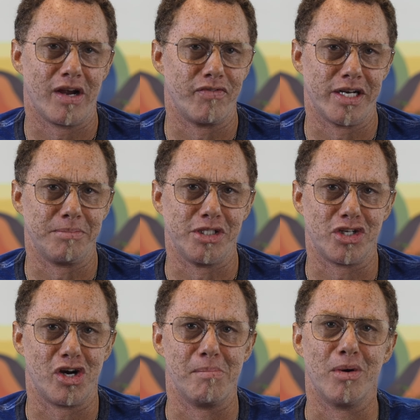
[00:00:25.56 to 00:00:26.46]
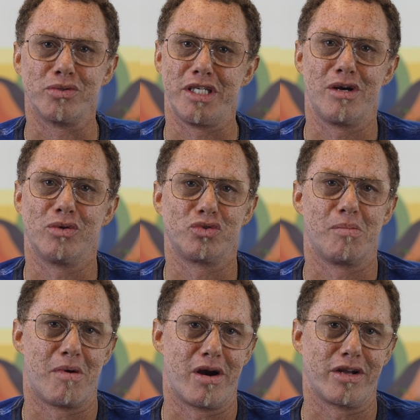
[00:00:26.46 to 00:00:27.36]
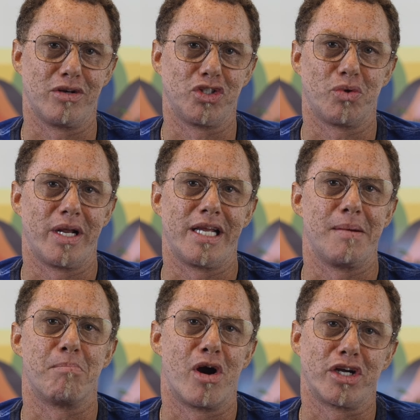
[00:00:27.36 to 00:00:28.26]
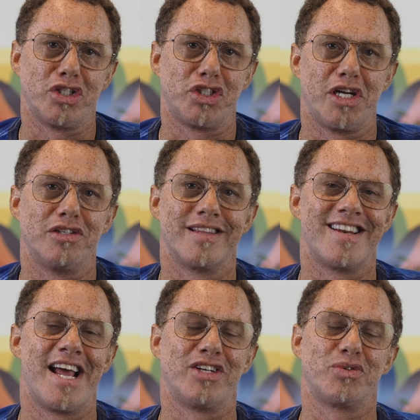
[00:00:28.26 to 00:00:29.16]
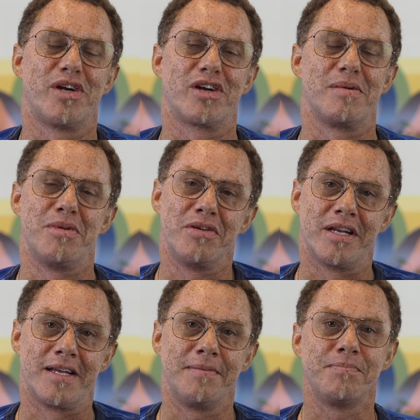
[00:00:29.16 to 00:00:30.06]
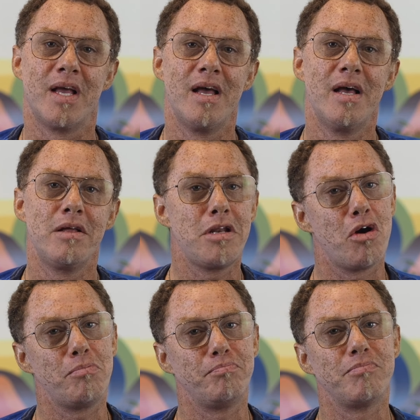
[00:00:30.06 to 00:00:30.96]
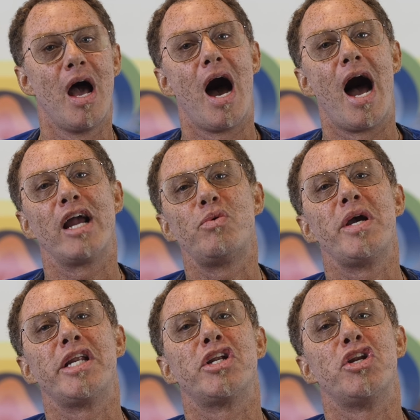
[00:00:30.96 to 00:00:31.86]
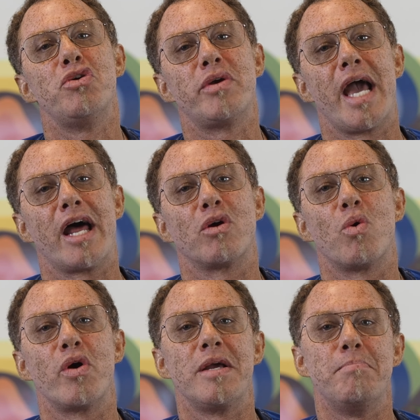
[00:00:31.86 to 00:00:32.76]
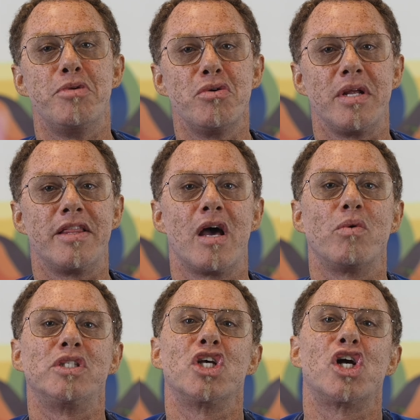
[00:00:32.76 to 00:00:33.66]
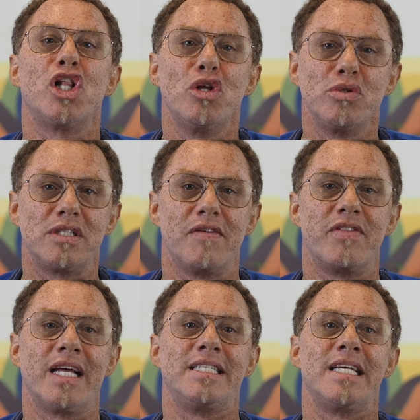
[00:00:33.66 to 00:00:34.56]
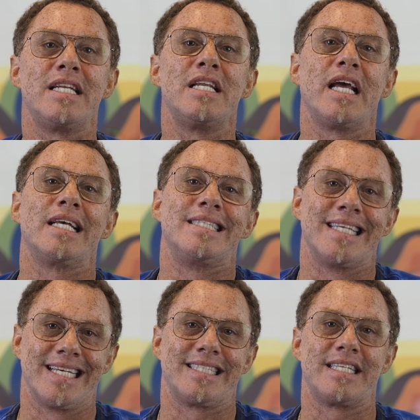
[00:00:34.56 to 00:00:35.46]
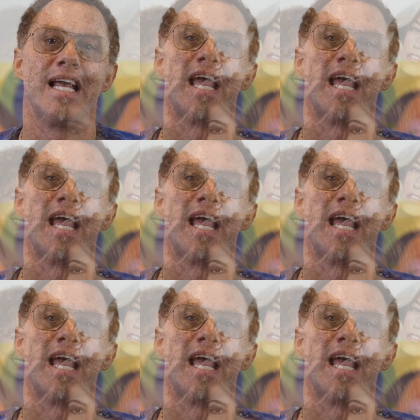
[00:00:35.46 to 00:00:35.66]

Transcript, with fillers: favorite empty term, multicultural market, or try to get market share into the natural hair community. No, I created a new category in beauty that was inclusive, that didn't exist.